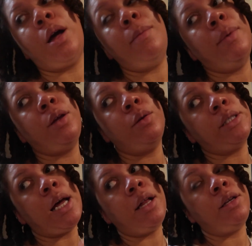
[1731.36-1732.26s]
I'll make you a
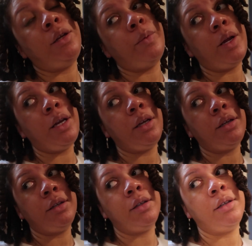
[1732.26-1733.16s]
salad. Do you want it?
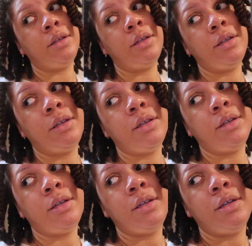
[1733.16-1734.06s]

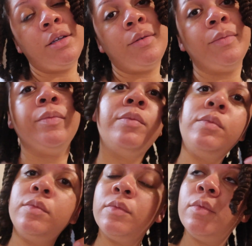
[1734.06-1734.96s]
Um, what's
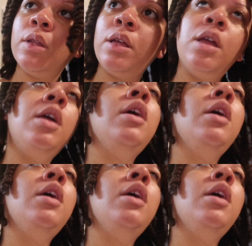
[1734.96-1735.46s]
gonna be it?